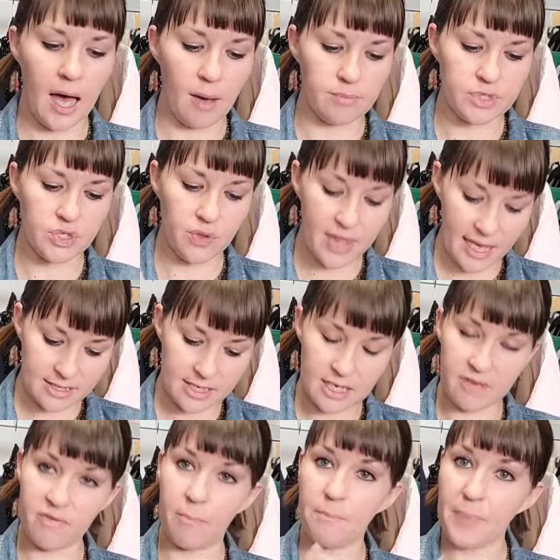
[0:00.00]
So that's an
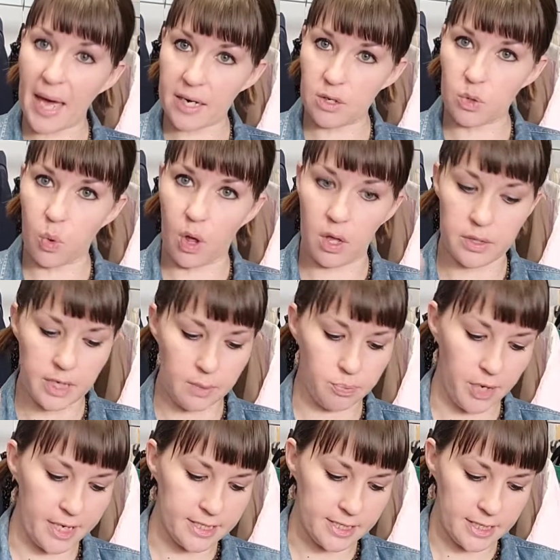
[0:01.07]
even better quality
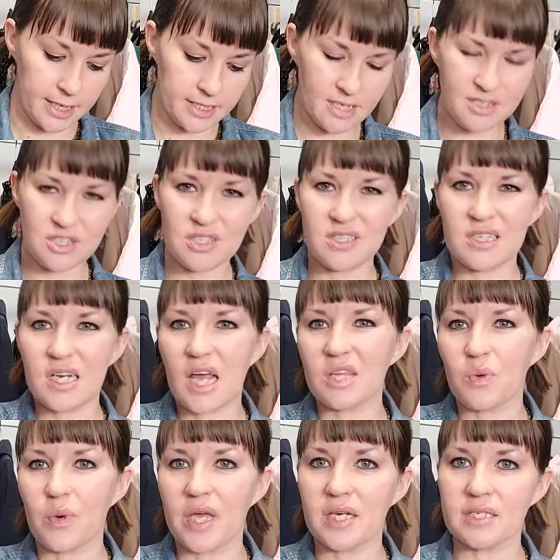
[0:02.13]
bracelet, and just another
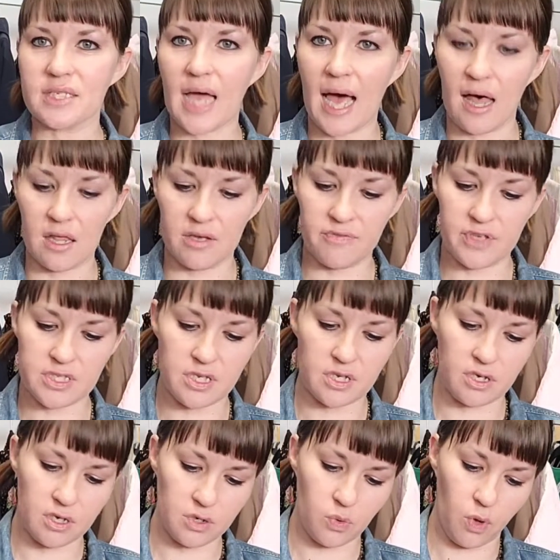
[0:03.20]
way to tell if it's a
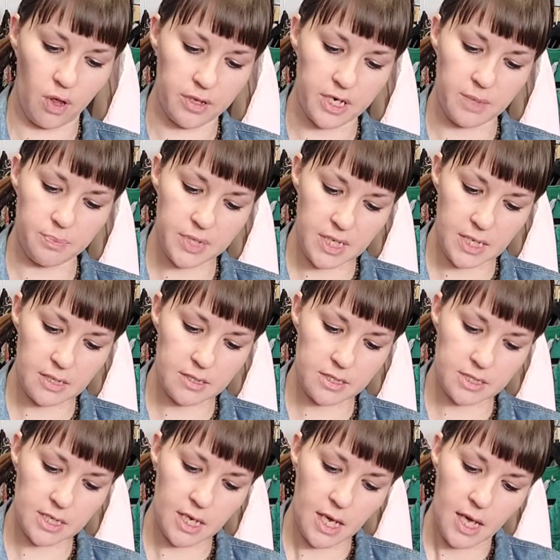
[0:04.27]
good quality piece.